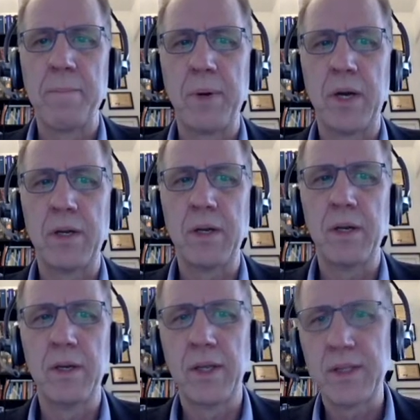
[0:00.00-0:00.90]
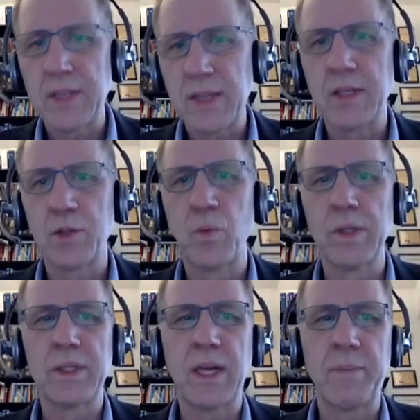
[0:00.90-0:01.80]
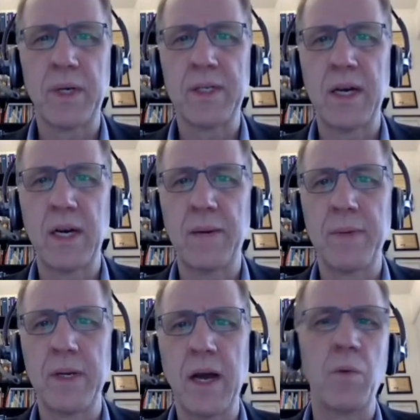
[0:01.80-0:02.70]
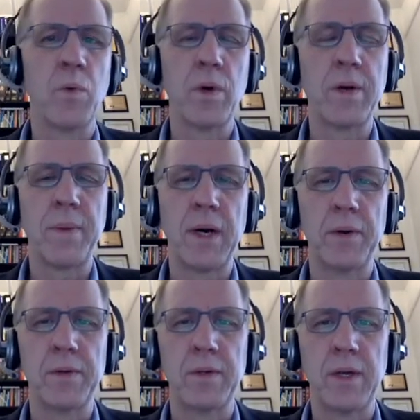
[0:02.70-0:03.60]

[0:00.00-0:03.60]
But let's take this one step at a time and not worry about